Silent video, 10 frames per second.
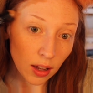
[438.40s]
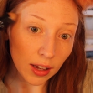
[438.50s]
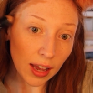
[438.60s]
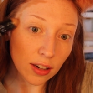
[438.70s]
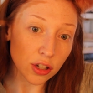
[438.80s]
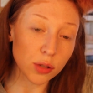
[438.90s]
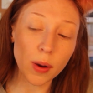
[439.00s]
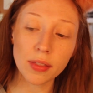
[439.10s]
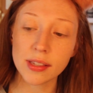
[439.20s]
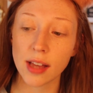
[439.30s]
Again, just
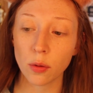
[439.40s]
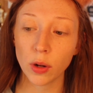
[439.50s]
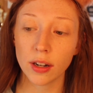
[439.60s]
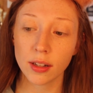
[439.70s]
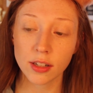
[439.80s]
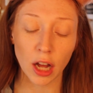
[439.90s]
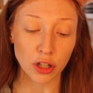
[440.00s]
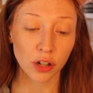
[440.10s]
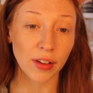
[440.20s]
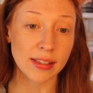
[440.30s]
where the sun would
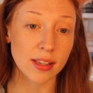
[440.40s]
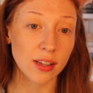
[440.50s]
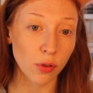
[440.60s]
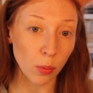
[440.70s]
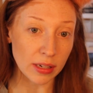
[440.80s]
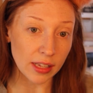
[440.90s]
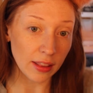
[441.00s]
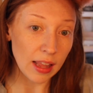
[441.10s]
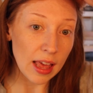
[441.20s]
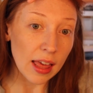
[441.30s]
touch our faces if we went
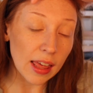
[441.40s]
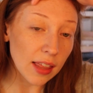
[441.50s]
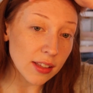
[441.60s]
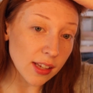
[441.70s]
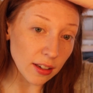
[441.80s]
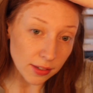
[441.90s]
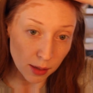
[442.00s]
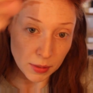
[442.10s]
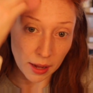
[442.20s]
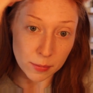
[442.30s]
in the sun
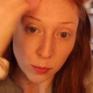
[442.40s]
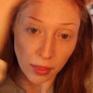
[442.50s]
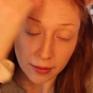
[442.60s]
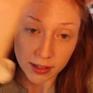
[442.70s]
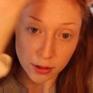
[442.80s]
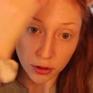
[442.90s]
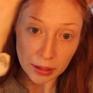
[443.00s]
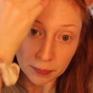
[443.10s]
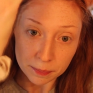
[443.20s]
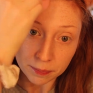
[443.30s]
sometimes without
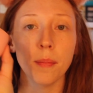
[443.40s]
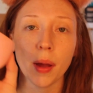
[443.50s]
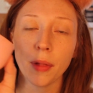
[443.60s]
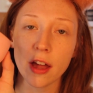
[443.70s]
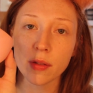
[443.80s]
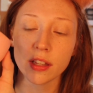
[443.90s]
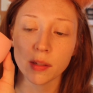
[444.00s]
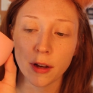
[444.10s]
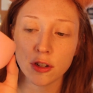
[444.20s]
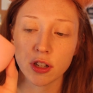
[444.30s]
sunscreen. My plan with
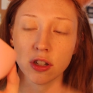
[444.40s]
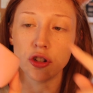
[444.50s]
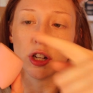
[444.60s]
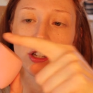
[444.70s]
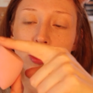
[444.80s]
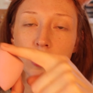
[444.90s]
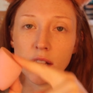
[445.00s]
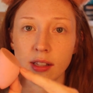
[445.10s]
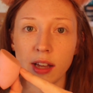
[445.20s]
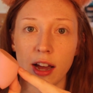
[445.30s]
this sponge is to just use
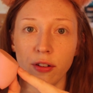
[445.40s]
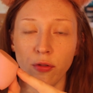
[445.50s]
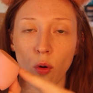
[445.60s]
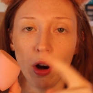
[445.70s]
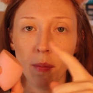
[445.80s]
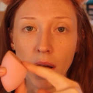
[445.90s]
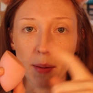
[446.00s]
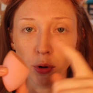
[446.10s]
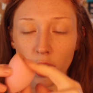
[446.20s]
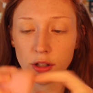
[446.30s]
this side for
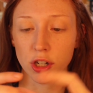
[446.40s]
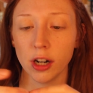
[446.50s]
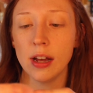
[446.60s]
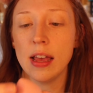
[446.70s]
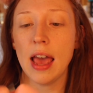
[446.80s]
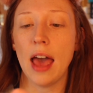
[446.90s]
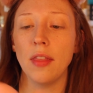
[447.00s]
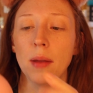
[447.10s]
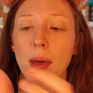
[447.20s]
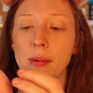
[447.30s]
my bronzer,
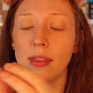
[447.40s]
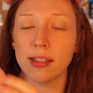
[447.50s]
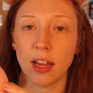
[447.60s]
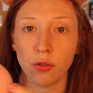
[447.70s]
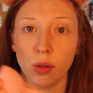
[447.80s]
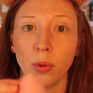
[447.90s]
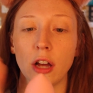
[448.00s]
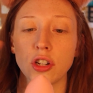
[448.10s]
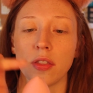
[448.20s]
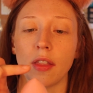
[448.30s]
and then maybe this side for the
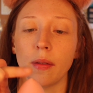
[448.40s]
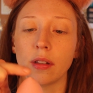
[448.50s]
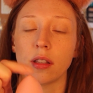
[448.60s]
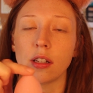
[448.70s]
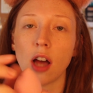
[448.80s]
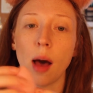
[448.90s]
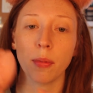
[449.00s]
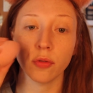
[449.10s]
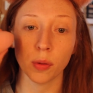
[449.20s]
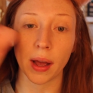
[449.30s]
blush, and then the
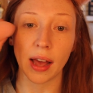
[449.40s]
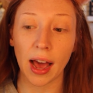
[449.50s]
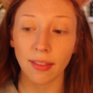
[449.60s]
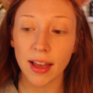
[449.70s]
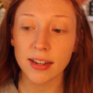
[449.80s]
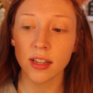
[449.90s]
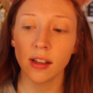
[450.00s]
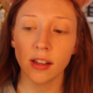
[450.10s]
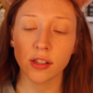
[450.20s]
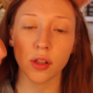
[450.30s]
top for my highlight.
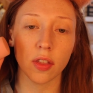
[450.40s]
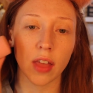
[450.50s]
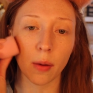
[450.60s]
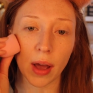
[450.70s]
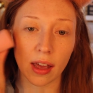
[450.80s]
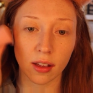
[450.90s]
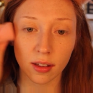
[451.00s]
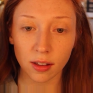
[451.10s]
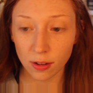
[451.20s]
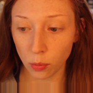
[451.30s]
So then that way
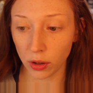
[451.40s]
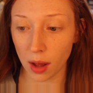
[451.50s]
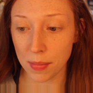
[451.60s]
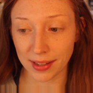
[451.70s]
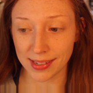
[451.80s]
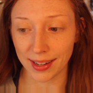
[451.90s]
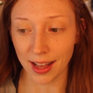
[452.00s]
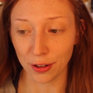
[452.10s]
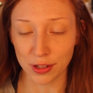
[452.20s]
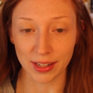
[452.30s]
we're not mixing
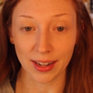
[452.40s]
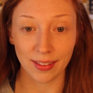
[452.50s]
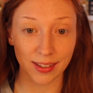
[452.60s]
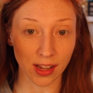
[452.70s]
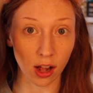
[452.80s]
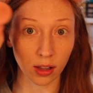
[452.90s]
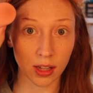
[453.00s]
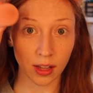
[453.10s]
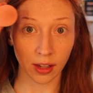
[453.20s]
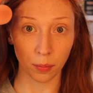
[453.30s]
colors and getting this all
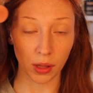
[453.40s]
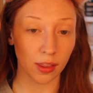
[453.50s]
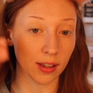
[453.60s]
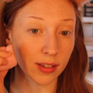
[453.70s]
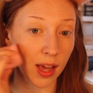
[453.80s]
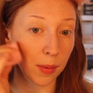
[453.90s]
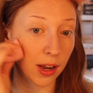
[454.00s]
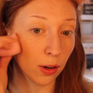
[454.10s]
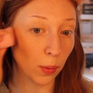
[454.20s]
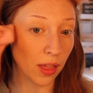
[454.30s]
completely
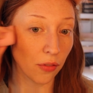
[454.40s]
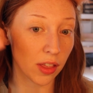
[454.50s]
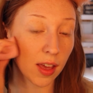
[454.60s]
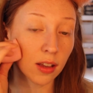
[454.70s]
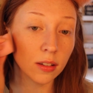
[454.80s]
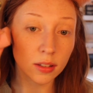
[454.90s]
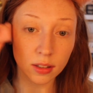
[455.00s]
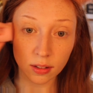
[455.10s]
contaminated with everything.